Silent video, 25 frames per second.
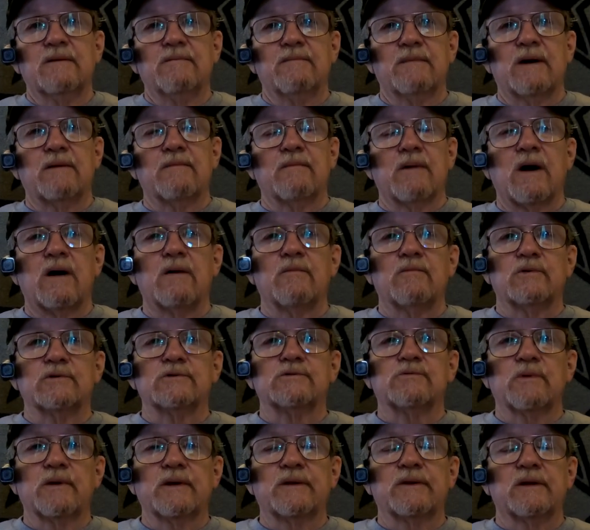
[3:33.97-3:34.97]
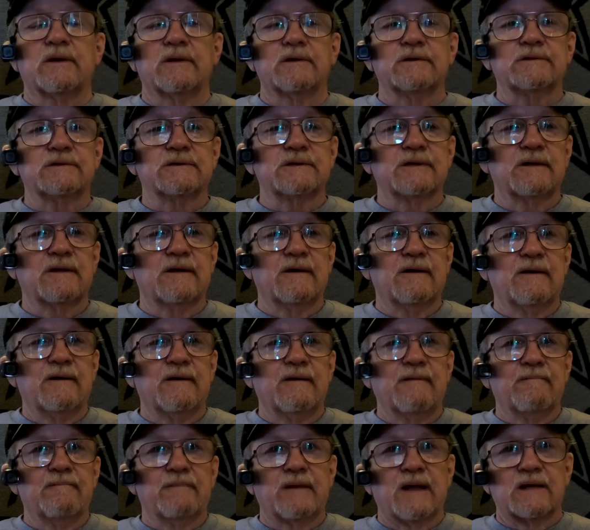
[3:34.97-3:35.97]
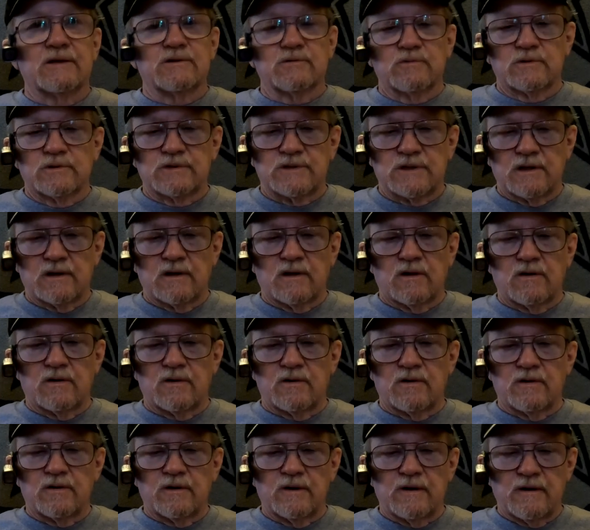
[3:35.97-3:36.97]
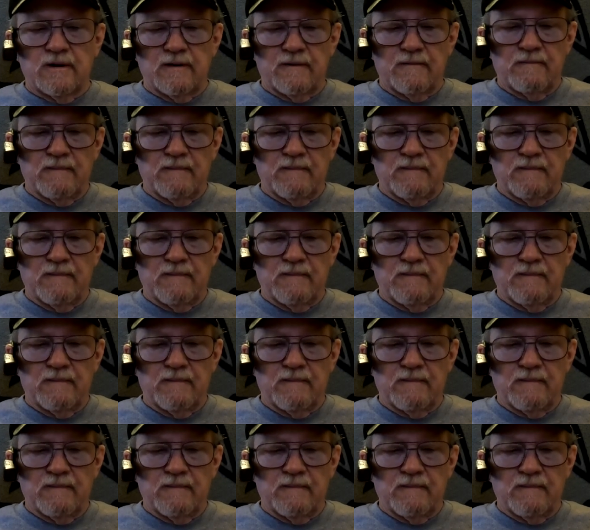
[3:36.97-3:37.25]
my mom was with us, and that's when she learned.